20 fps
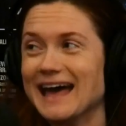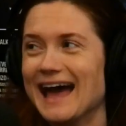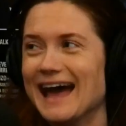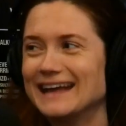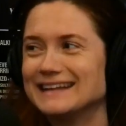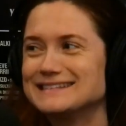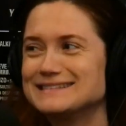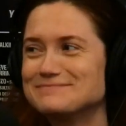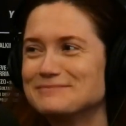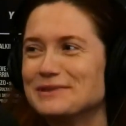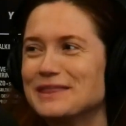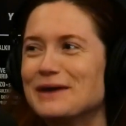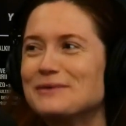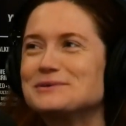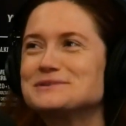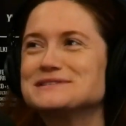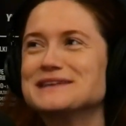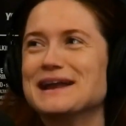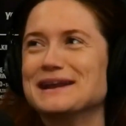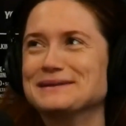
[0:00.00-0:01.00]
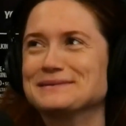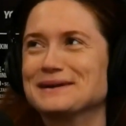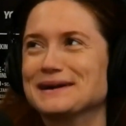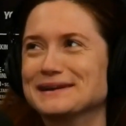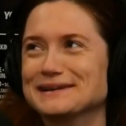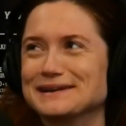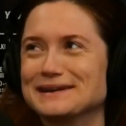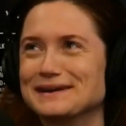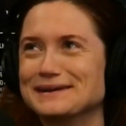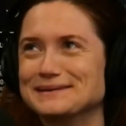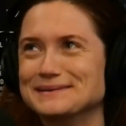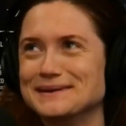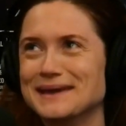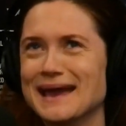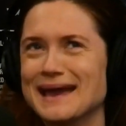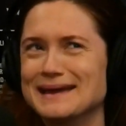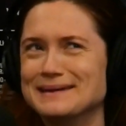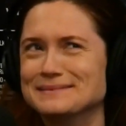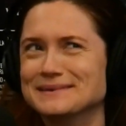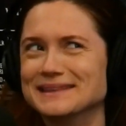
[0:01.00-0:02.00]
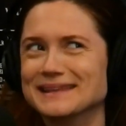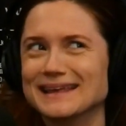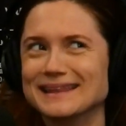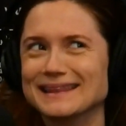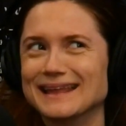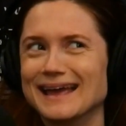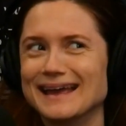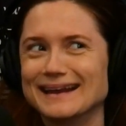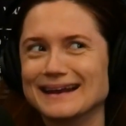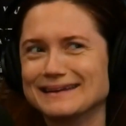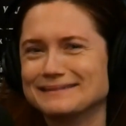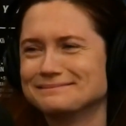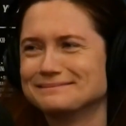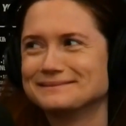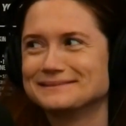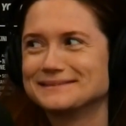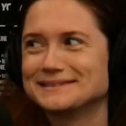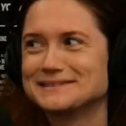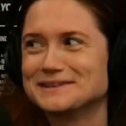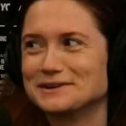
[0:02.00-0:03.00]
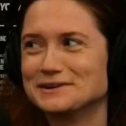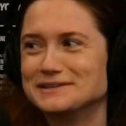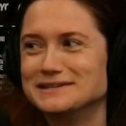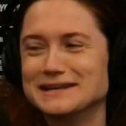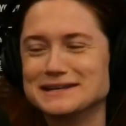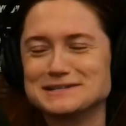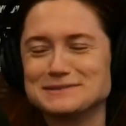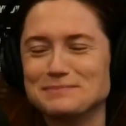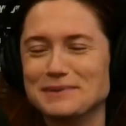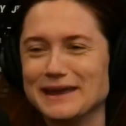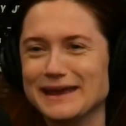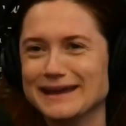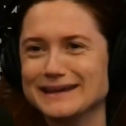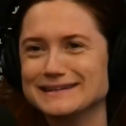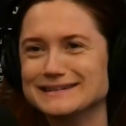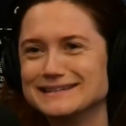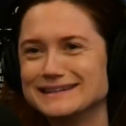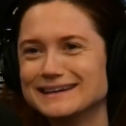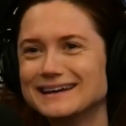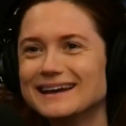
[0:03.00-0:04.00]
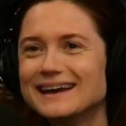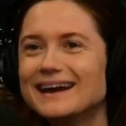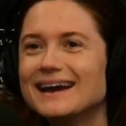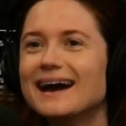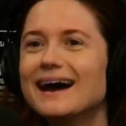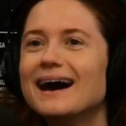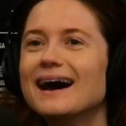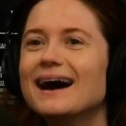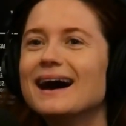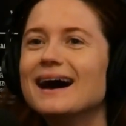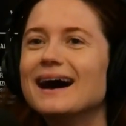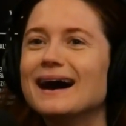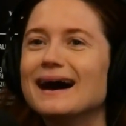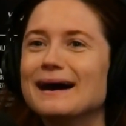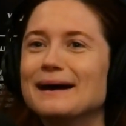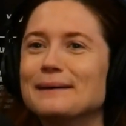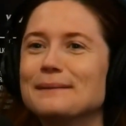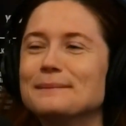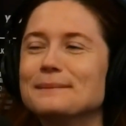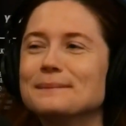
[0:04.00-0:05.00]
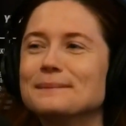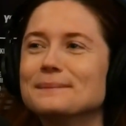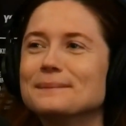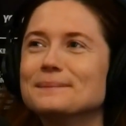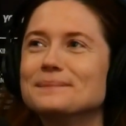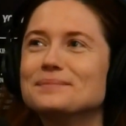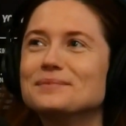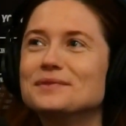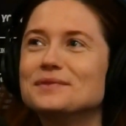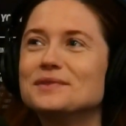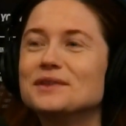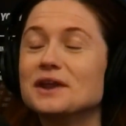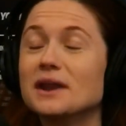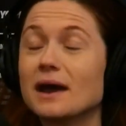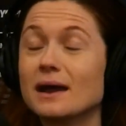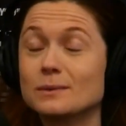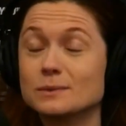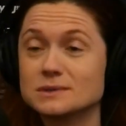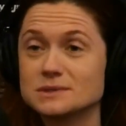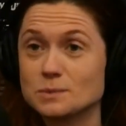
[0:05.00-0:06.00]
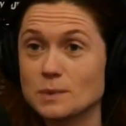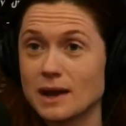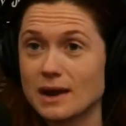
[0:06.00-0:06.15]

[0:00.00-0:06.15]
that, but there wasn't anyone, you know, who came and then they sort of disappeared that I was